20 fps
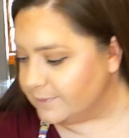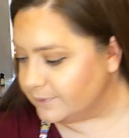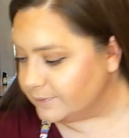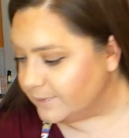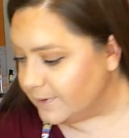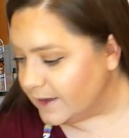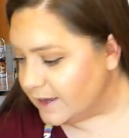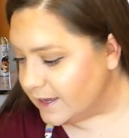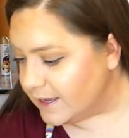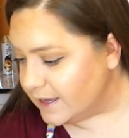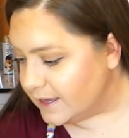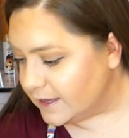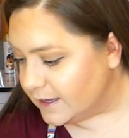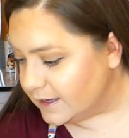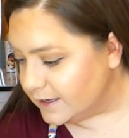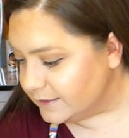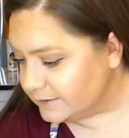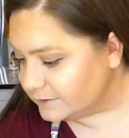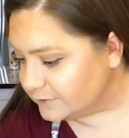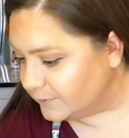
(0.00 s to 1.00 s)

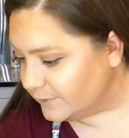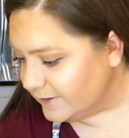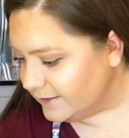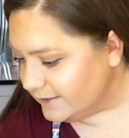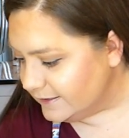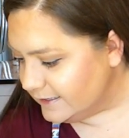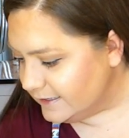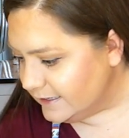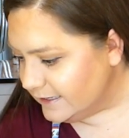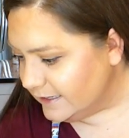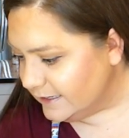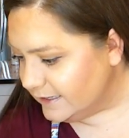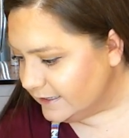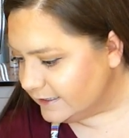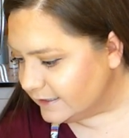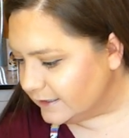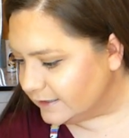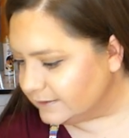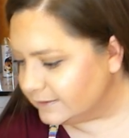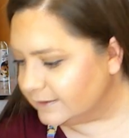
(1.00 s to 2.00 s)
but we need
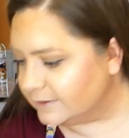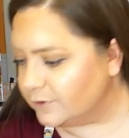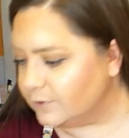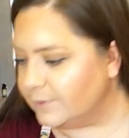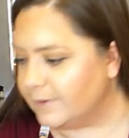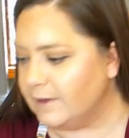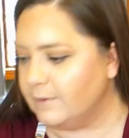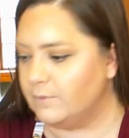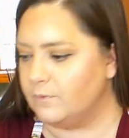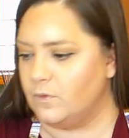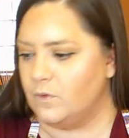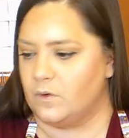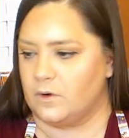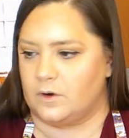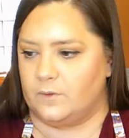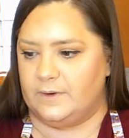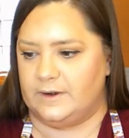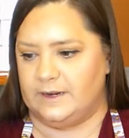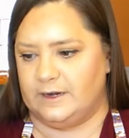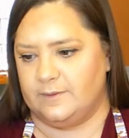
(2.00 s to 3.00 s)
a little bit
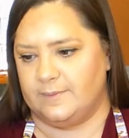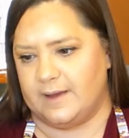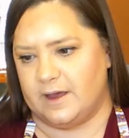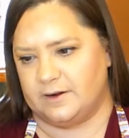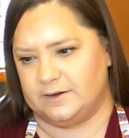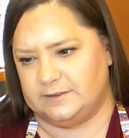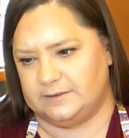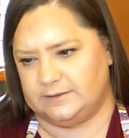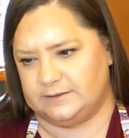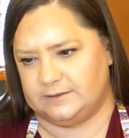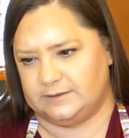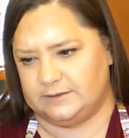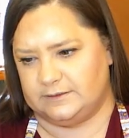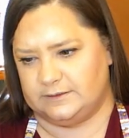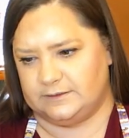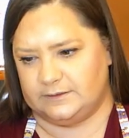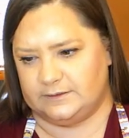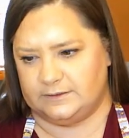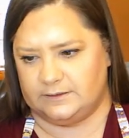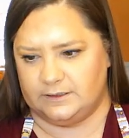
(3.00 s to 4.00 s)
more. We need about
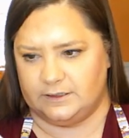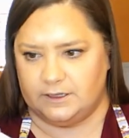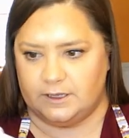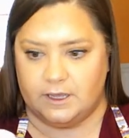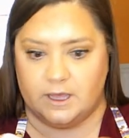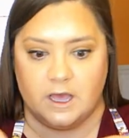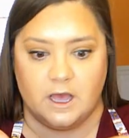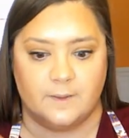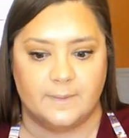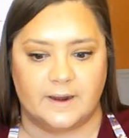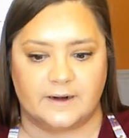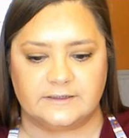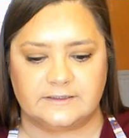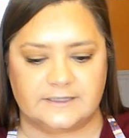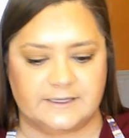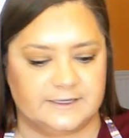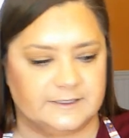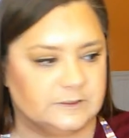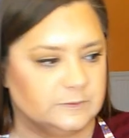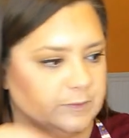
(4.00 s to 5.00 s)
a
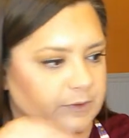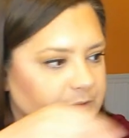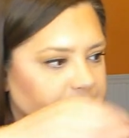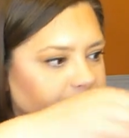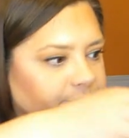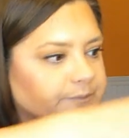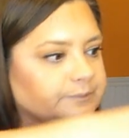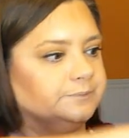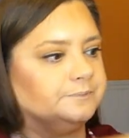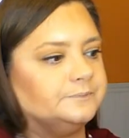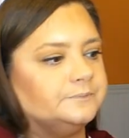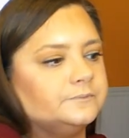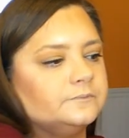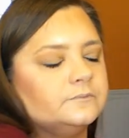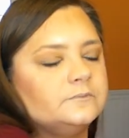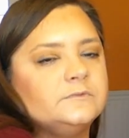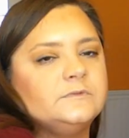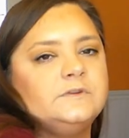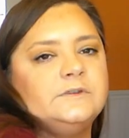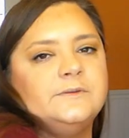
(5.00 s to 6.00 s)
teaspoon
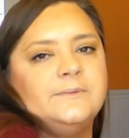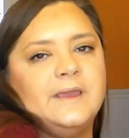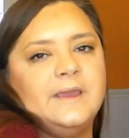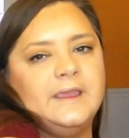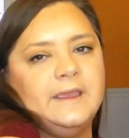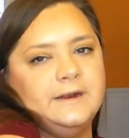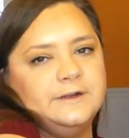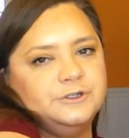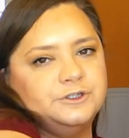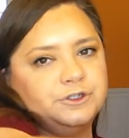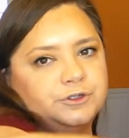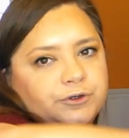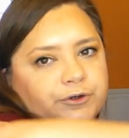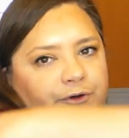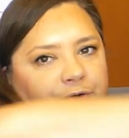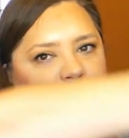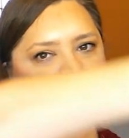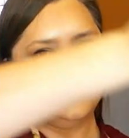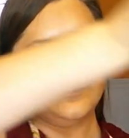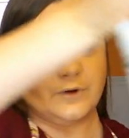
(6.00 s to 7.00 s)
to make it a
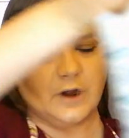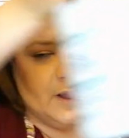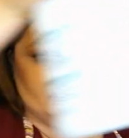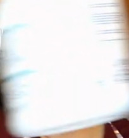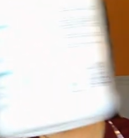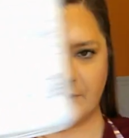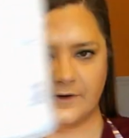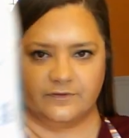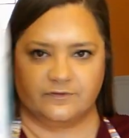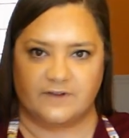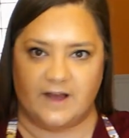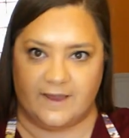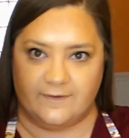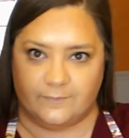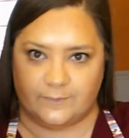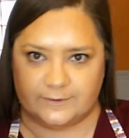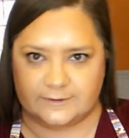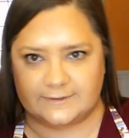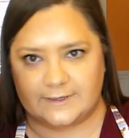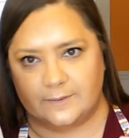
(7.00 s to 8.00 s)
true proper 5%
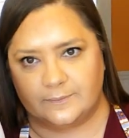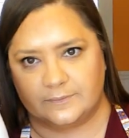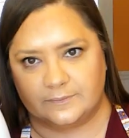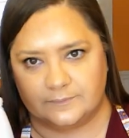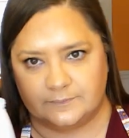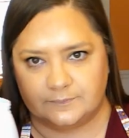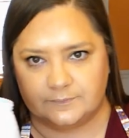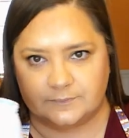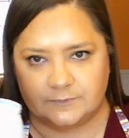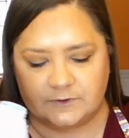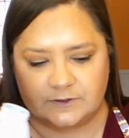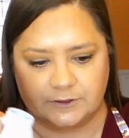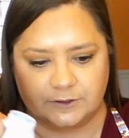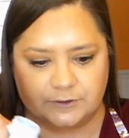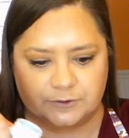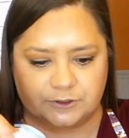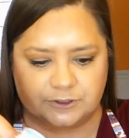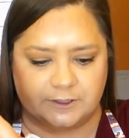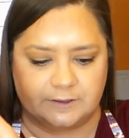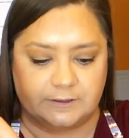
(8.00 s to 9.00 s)

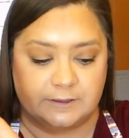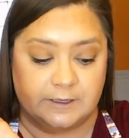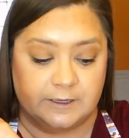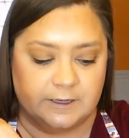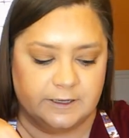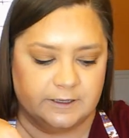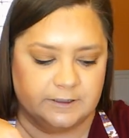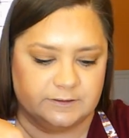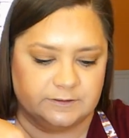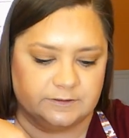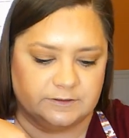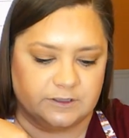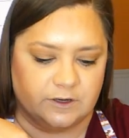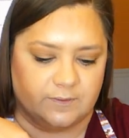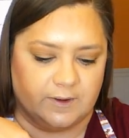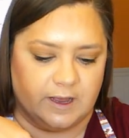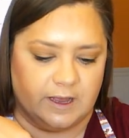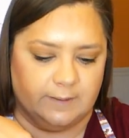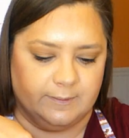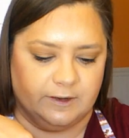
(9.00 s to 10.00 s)
solution. So
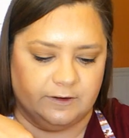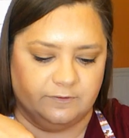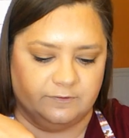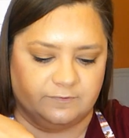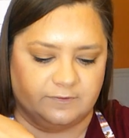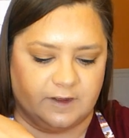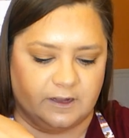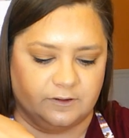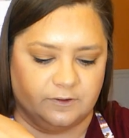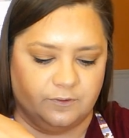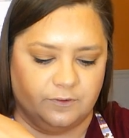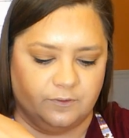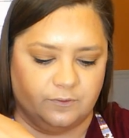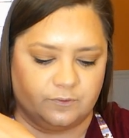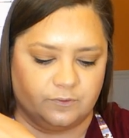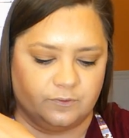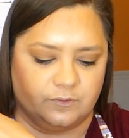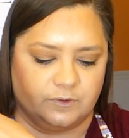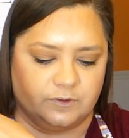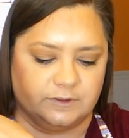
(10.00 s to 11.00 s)
I'm going to follow the
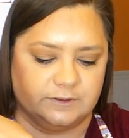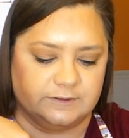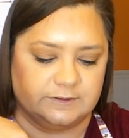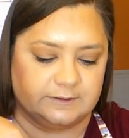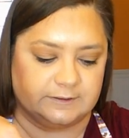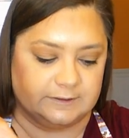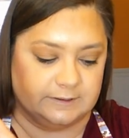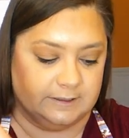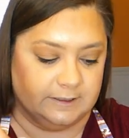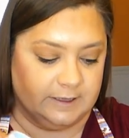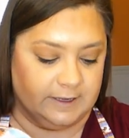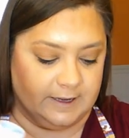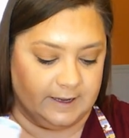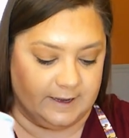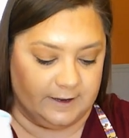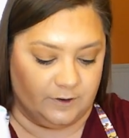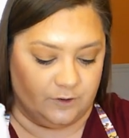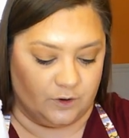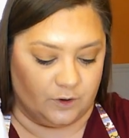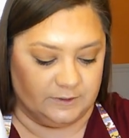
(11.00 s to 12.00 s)
rules.
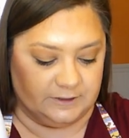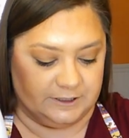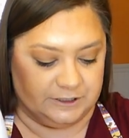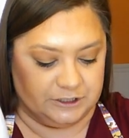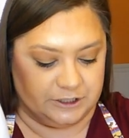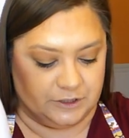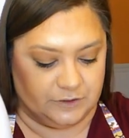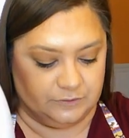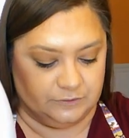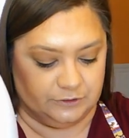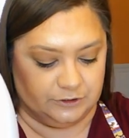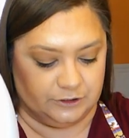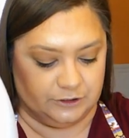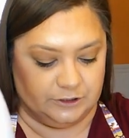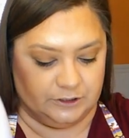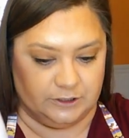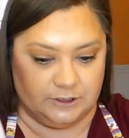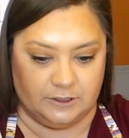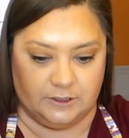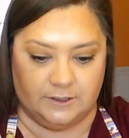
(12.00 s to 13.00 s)
Normally don't.
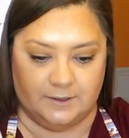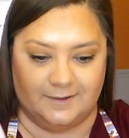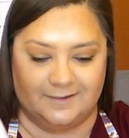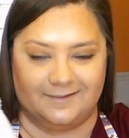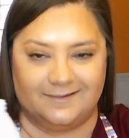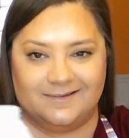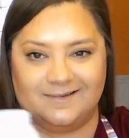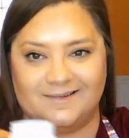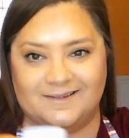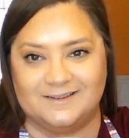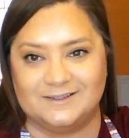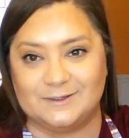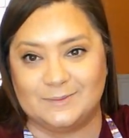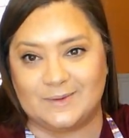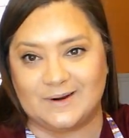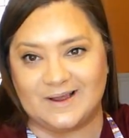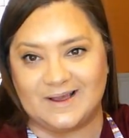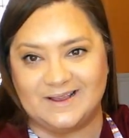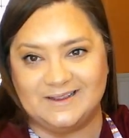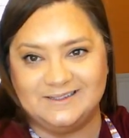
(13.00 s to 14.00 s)

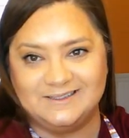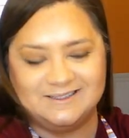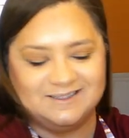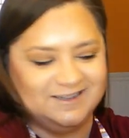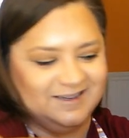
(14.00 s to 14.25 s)
Surprise.